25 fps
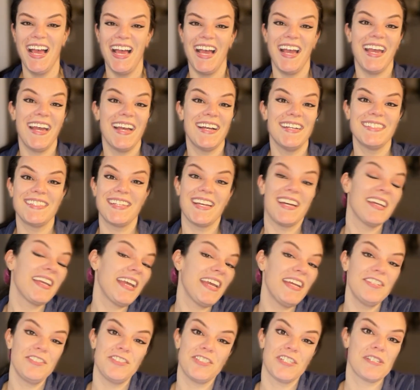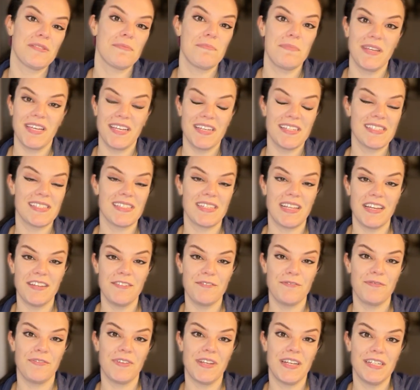And again, just because
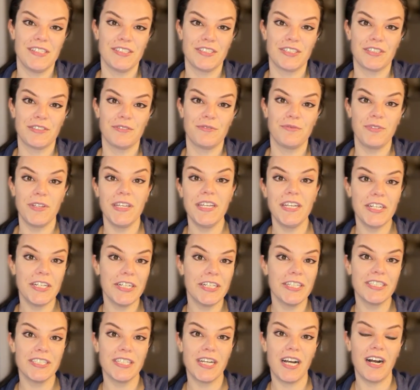life interfered,